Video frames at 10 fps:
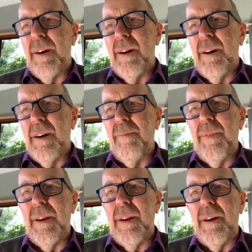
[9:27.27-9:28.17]

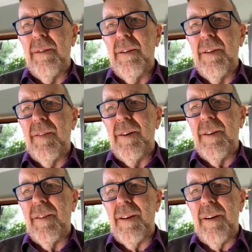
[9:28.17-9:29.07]

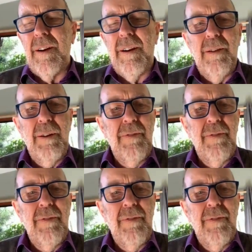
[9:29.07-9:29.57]
It's unlikely it